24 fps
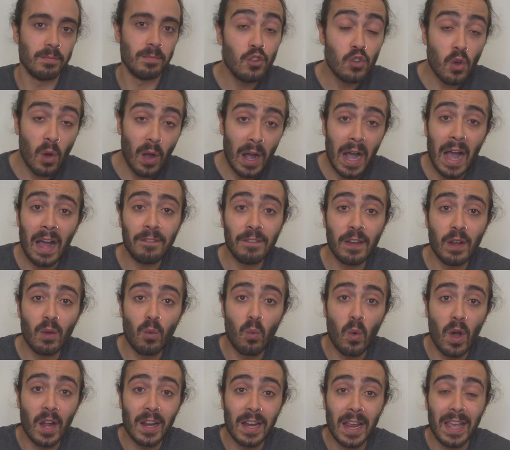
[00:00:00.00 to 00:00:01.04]
Not
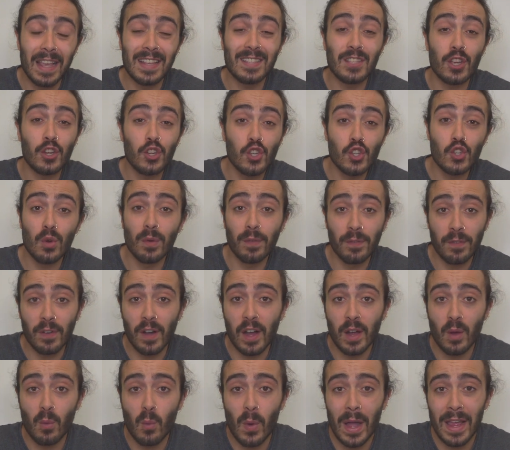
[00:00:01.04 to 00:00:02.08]
having one is a
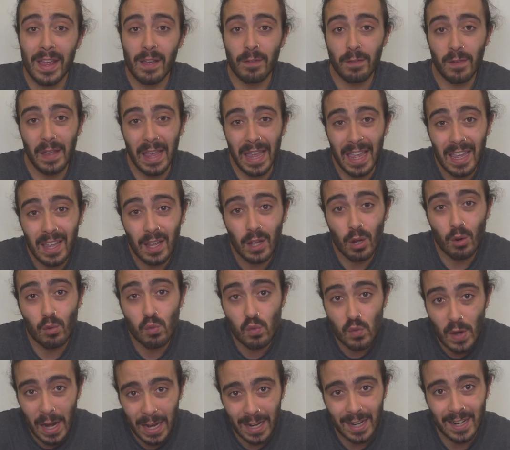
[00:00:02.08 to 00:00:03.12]
surefire way of
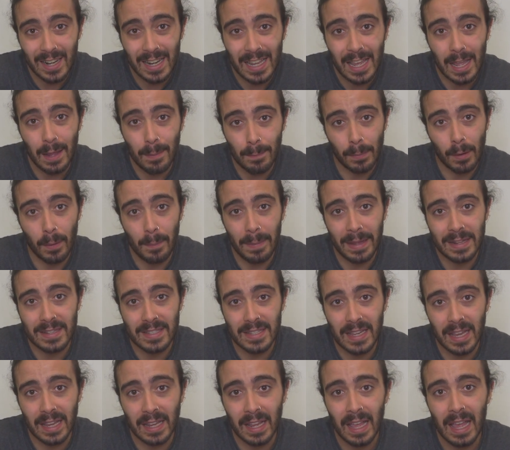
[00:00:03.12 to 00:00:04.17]
incorrectly
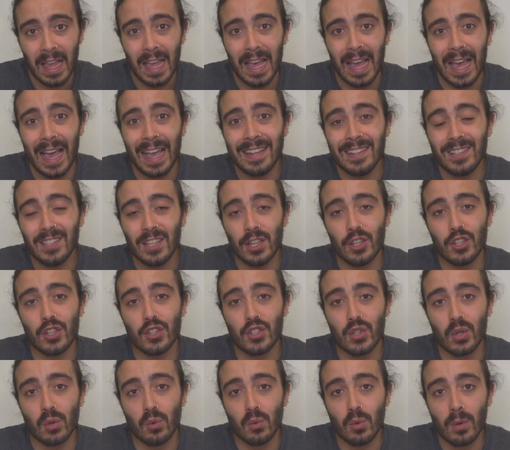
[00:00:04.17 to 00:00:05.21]
implementing a
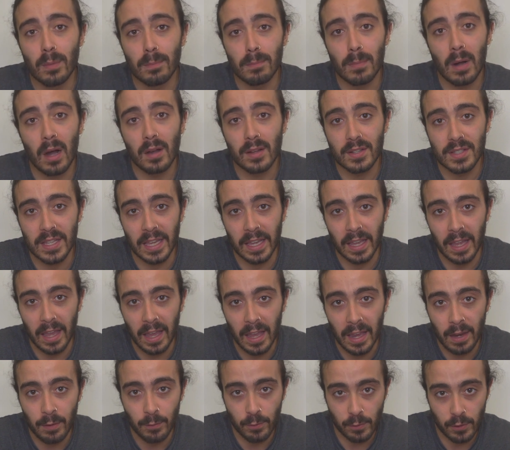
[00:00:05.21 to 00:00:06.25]
digital marketing
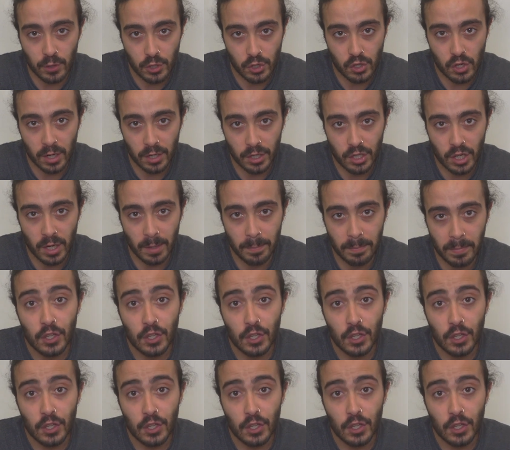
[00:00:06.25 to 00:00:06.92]
infrastructure.